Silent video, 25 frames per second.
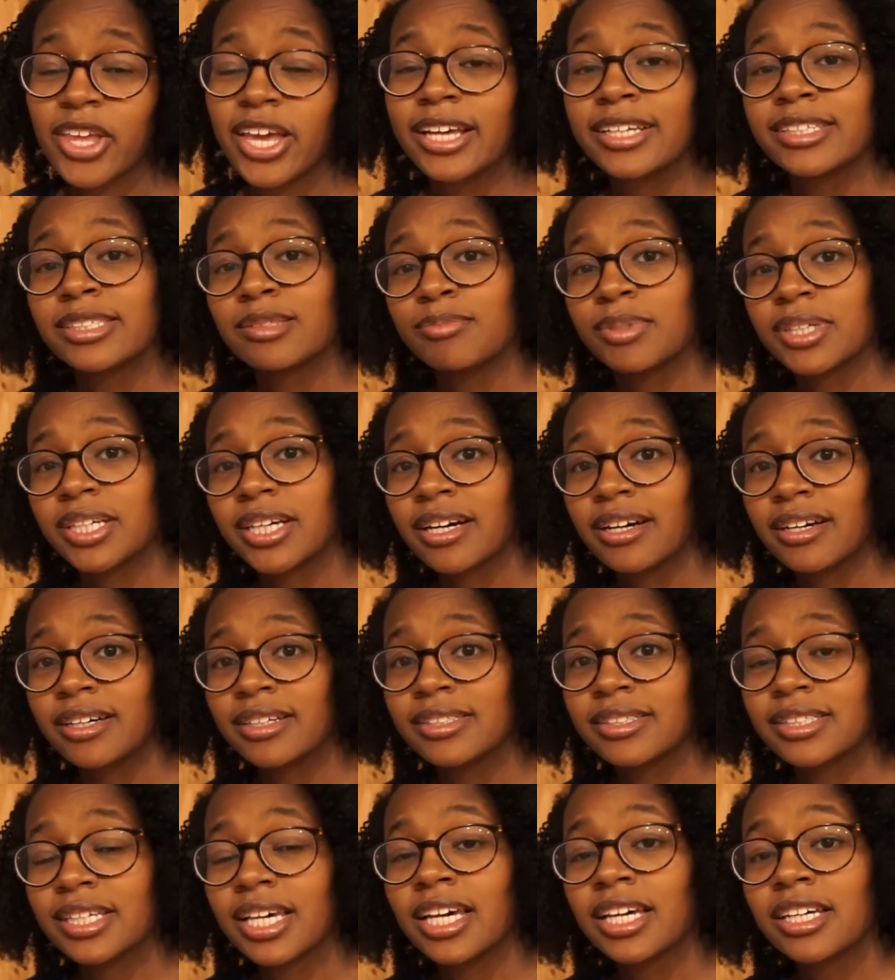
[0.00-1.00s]
is
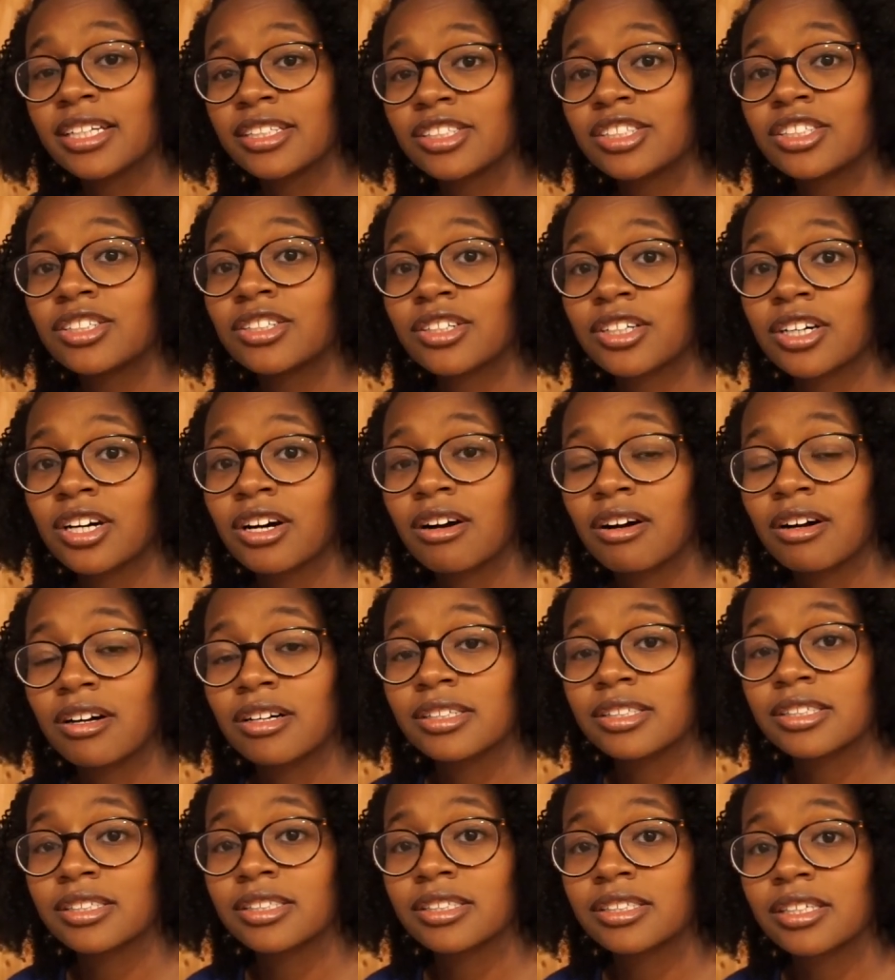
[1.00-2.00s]
because it took
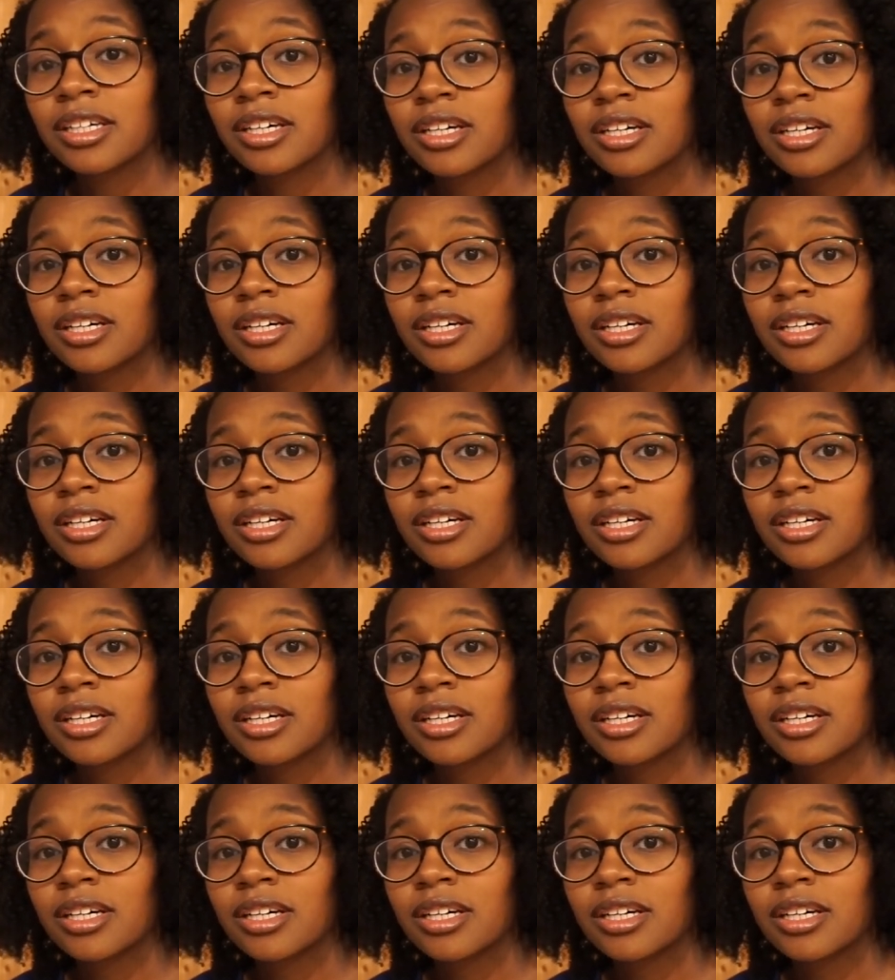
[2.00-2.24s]
us